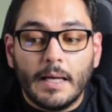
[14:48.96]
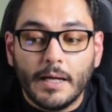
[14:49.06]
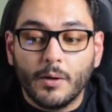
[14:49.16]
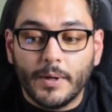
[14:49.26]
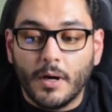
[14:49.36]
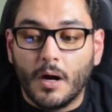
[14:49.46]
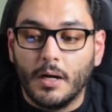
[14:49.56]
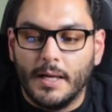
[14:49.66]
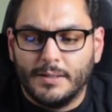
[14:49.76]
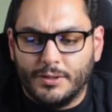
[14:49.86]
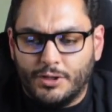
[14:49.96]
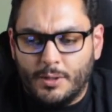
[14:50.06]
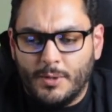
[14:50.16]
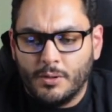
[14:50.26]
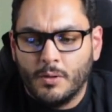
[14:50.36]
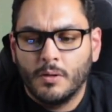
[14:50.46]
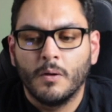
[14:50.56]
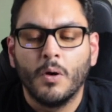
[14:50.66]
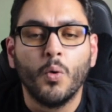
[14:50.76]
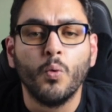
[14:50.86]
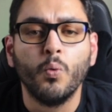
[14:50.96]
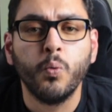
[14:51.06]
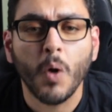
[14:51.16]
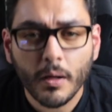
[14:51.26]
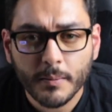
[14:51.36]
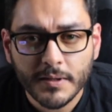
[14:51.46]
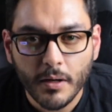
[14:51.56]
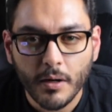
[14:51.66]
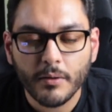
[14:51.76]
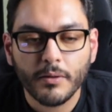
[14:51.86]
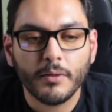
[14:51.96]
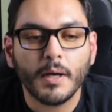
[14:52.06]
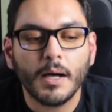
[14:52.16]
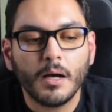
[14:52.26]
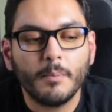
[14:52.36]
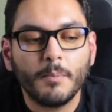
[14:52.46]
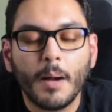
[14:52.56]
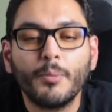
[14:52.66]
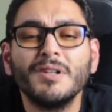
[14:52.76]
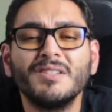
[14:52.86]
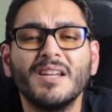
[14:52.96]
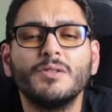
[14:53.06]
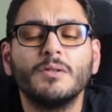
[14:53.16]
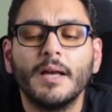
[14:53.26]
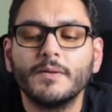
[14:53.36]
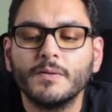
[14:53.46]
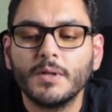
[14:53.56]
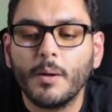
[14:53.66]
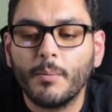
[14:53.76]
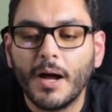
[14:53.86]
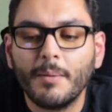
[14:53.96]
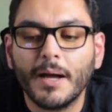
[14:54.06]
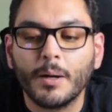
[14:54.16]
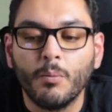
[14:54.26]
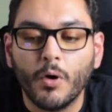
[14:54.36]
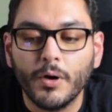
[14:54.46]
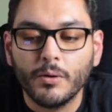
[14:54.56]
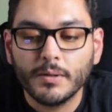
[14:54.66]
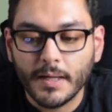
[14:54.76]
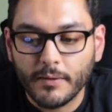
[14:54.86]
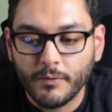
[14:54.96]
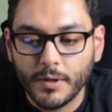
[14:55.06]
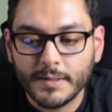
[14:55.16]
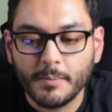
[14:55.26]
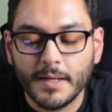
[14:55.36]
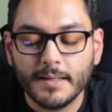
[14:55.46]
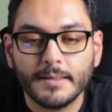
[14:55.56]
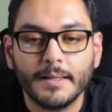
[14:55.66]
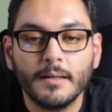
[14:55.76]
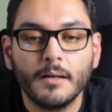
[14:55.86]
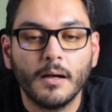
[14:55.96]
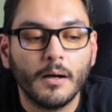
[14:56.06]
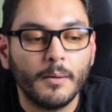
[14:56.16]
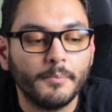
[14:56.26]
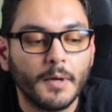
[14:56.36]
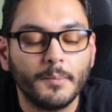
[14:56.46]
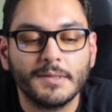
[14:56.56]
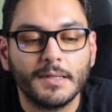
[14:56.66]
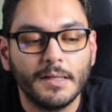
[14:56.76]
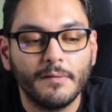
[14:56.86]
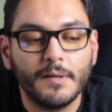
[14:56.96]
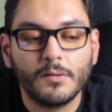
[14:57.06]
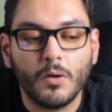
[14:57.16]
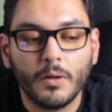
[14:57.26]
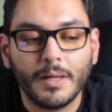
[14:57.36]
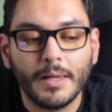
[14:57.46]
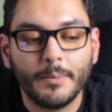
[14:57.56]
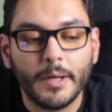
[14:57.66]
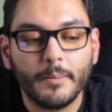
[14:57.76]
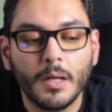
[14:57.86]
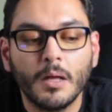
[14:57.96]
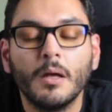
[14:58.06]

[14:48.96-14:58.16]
Here we are, ladies and gentlemen. Welcome to Earth. I appreciate you guys for stopping by. I'm not going to bore you. It's like 14 minutes in. I'm just going to leave this whole clip up.